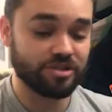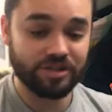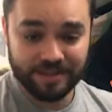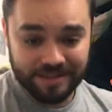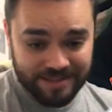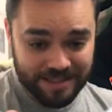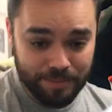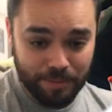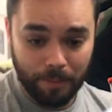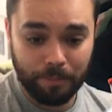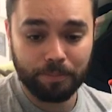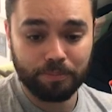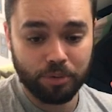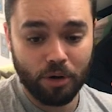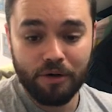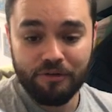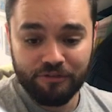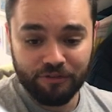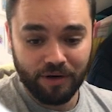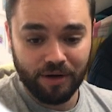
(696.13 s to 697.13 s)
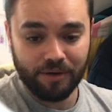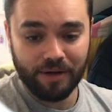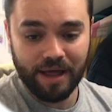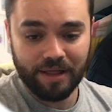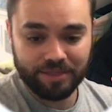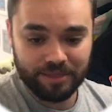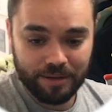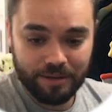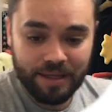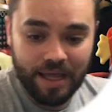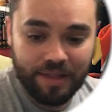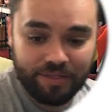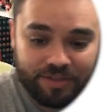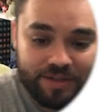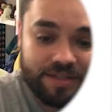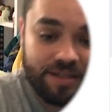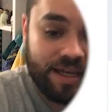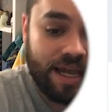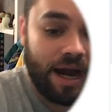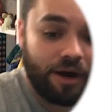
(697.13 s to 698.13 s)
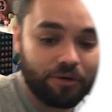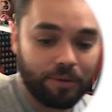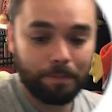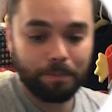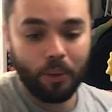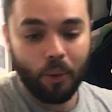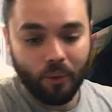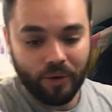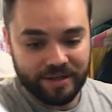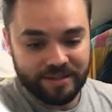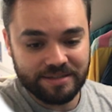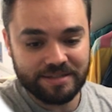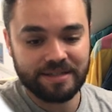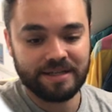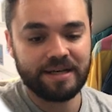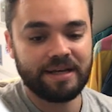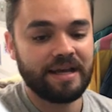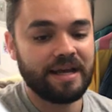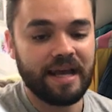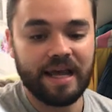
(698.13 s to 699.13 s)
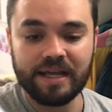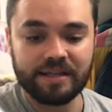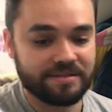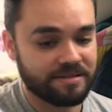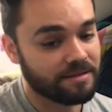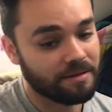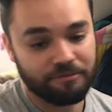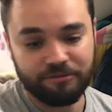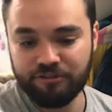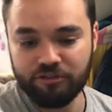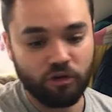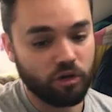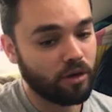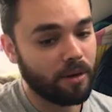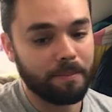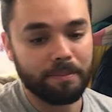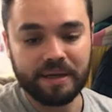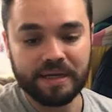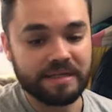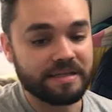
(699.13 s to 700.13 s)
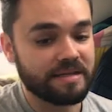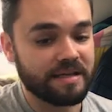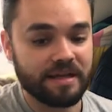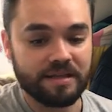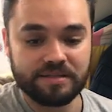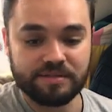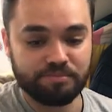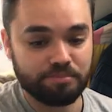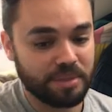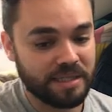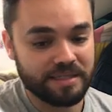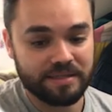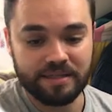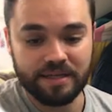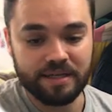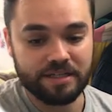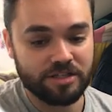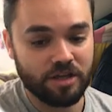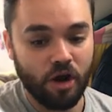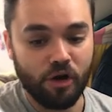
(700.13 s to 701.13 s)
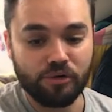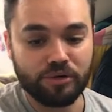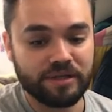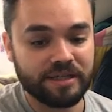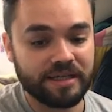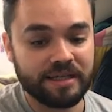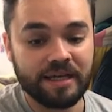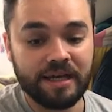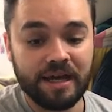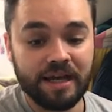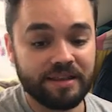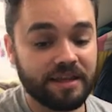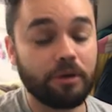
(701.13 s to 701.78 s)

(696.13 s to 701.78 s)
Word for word: So you can see my profile at the current point, it's like full on BTS, BTS only.